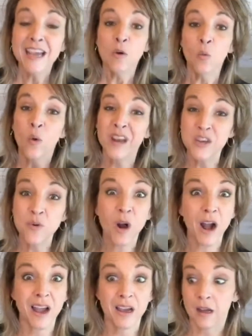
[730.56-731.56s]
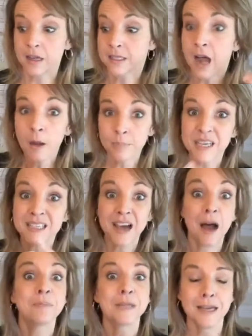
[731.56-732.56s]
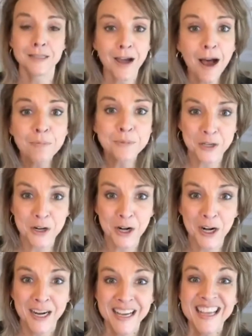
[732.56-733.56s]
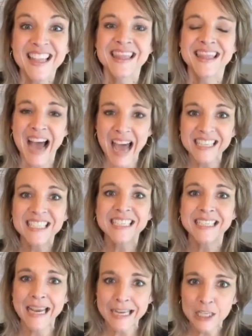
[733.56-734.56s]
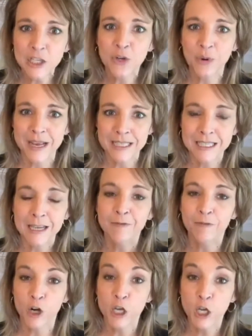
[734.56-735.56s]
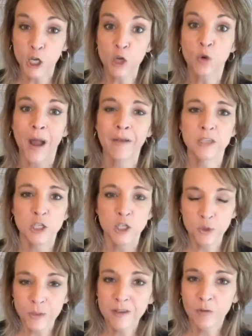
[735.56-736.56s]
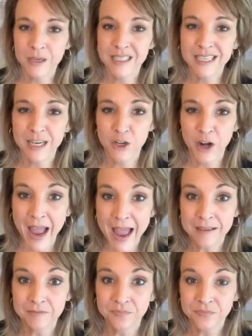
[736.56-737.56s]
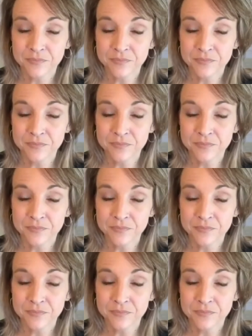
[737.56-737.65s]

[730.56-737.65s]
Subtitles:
When you are an adopter, that is dangerous for you, having too many voices in your head.